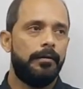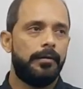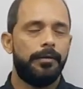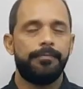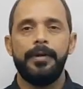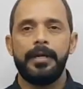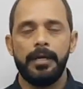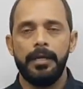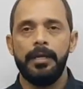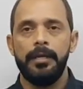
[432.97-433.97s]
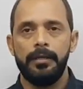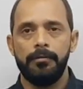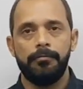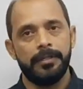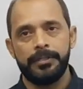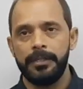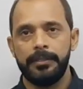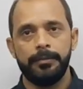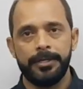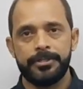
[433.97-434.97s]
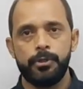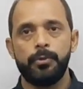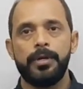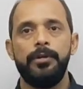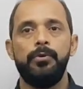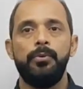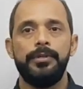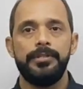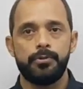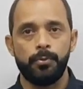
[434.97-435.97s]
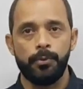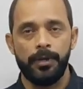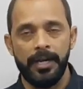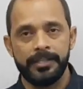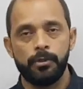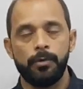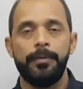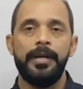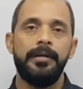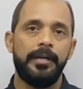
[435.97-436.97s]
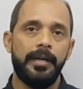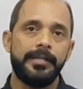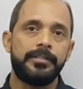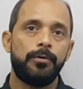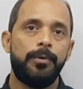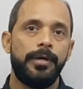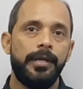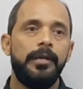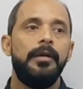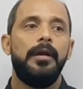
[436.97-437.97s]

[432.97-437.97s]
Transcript: Definitely one thing, the best you can do is to relax your mind, relax your body,